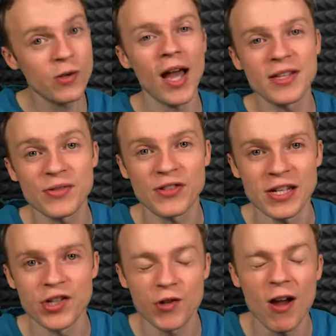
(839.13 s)
You guys have
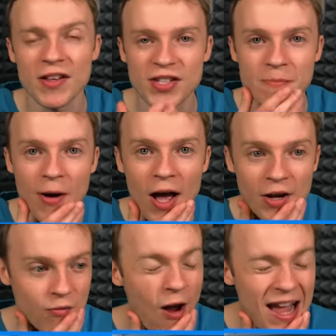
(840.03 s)
seen Jurassic
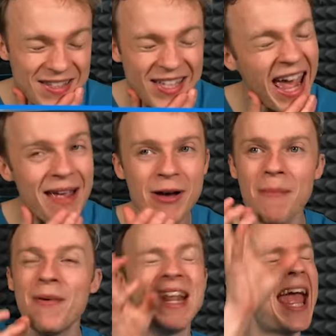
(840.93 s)
Park, right? It came
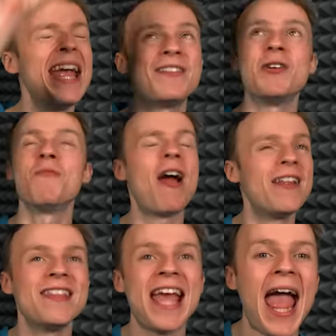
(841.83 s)
up and ate them
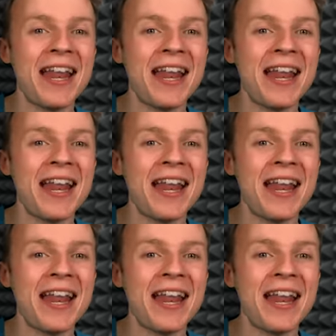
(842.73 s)
right at the